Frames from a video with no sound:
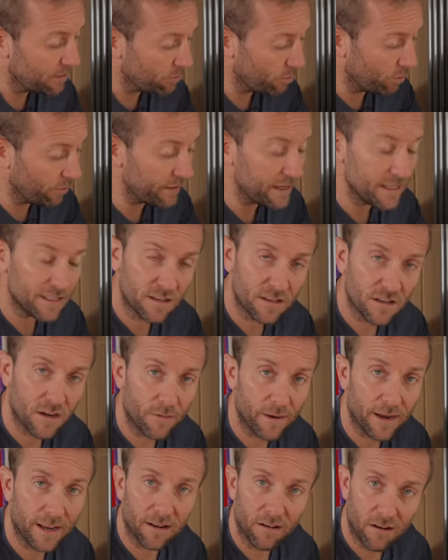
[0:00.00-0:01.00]
What these are
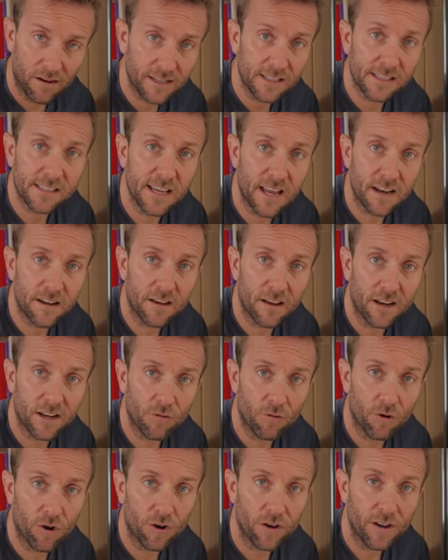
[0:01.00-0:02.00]
doing, like I said
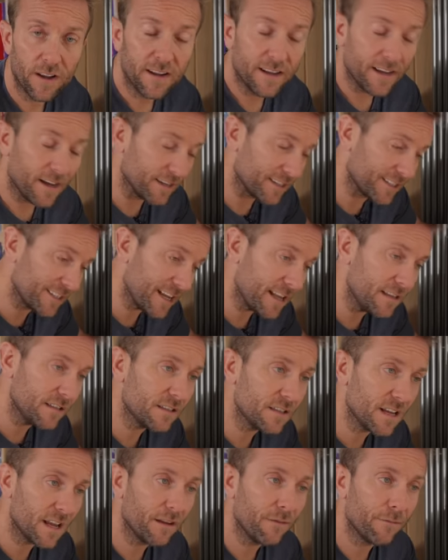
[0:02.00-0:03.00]
earlier on, are
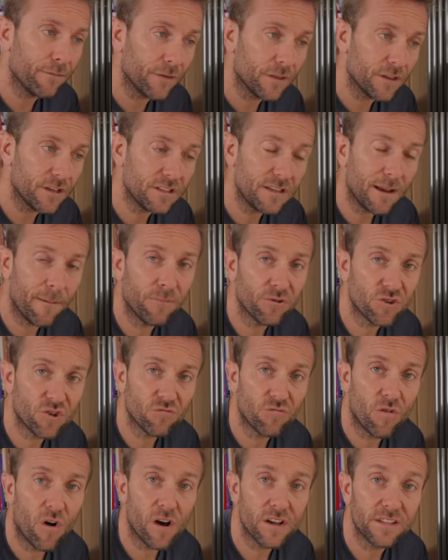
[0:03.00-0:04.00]
sensing for the
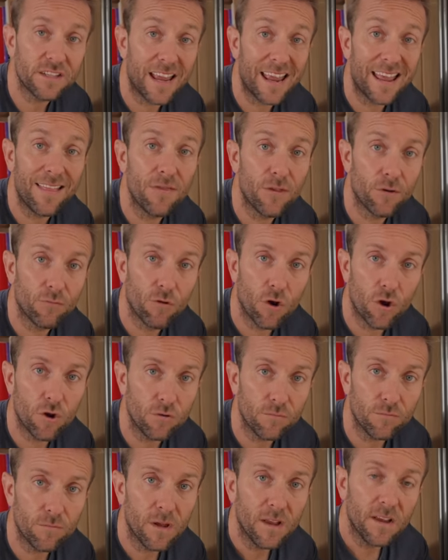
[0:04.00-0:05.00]
temperature rise in the
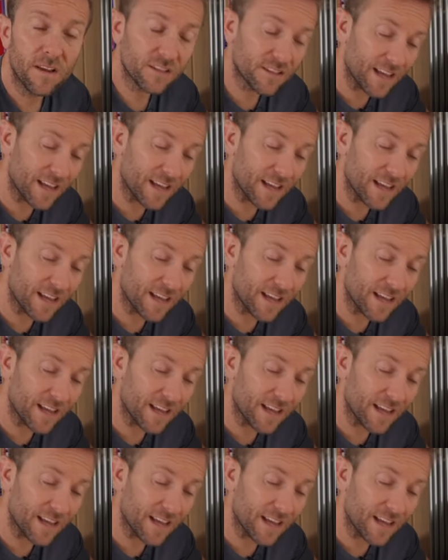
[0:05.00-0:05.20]
room.